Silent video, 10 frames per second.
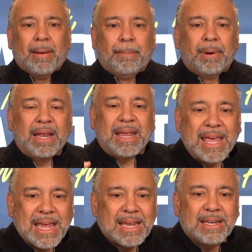but
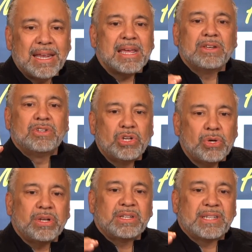he needs
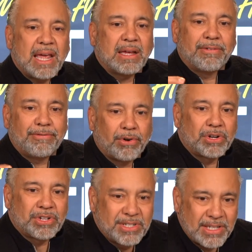you to take a
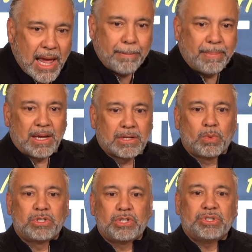first step, because
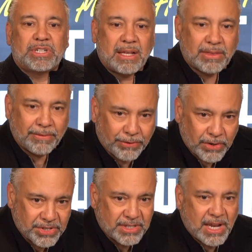once you take the
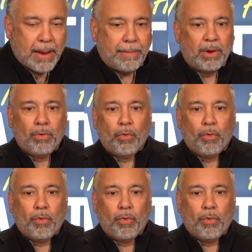first step,